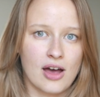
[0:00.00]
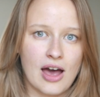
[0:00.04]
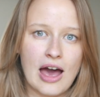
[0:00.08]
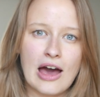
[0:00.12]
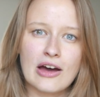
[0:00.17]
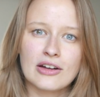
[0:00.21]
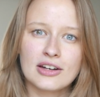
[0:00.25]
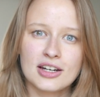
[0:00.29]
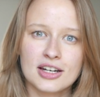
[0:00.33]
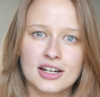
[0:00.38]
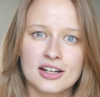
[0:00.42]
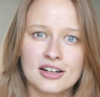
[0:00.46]

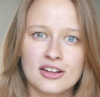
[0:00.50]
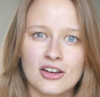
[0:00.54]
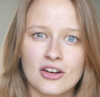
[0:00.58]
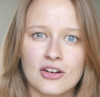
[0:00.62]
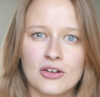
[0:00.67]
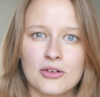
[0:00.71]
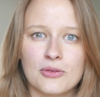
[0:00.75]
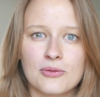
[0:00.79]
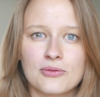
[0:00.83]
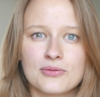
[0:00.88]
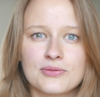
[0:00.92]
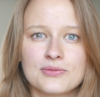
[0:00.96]
how did it
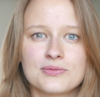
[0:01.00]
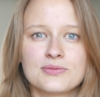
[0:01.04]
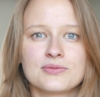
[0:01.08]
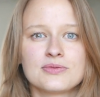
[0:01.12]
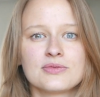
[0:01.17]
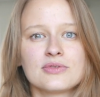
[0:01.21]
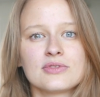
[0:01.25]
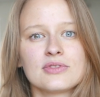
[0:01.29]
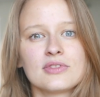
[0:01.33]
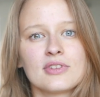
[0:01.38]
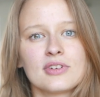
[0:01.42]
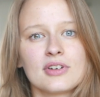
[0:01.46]
go?
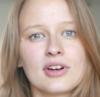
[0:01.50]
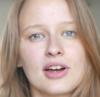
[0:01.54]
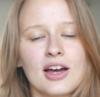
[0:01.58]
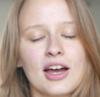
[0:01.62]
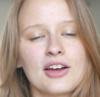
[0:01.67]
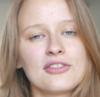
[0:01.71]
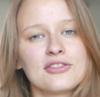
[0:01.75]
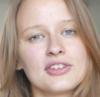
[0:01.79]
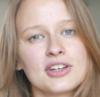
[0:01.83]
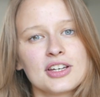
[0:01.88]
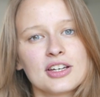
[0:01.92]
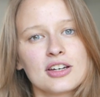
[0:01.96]
I
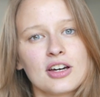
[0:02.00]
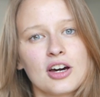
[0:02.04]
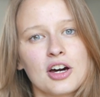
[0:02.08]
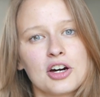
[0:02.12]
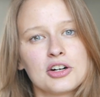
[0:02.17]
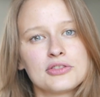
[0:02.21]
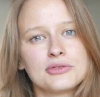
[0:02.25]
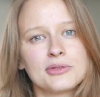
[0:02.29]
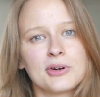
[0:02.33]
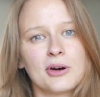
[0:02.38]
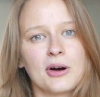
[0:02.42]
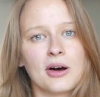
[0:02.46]
think
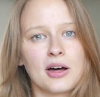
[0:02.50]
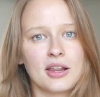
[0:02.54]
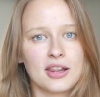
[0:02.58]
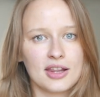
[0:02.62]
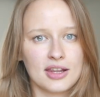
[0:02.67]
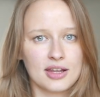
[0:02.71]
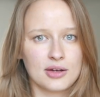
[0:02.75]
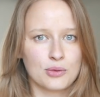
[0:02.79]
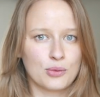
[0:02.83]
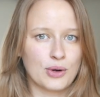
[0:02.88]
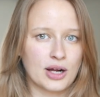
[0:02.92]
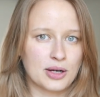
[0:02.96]
overall
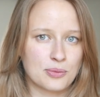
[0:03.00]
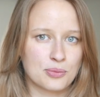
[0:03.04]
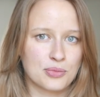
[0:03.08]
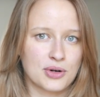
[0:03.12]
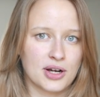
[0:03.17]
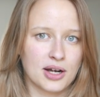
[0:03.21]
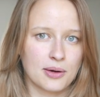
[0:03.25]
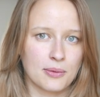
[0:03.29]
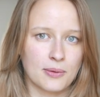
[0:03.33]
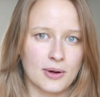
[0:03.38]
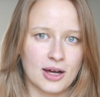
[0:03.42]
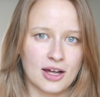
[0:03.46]
it went
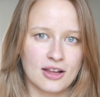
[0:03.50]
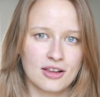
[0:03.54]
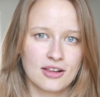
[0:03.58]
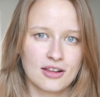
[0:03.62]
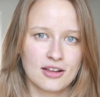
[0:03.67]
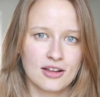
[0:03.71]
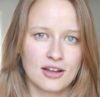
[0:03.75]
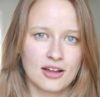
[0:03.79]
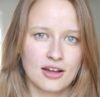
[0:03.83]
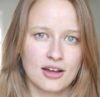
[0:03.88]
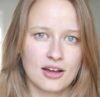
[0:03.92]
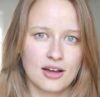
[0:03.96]
pretty
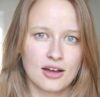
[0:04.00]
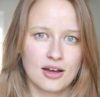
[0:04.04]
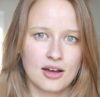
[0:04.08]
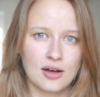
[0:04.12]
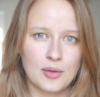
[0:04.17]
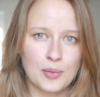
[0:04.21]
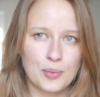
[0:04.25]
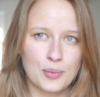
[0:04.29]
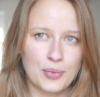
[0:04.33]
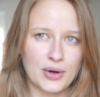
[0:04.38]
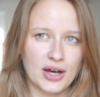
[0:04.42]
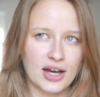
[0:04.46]
well,
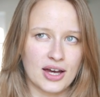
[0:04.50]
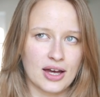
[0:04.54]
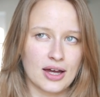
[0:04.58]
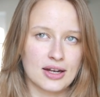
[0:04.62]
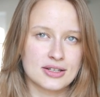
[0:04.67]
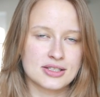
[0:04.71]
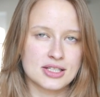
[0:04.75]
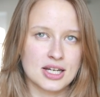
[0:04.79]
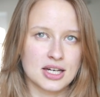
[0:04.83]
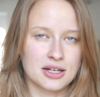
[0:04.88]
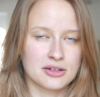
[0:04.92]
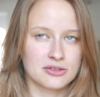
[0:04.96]

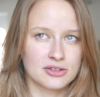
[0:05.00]
but I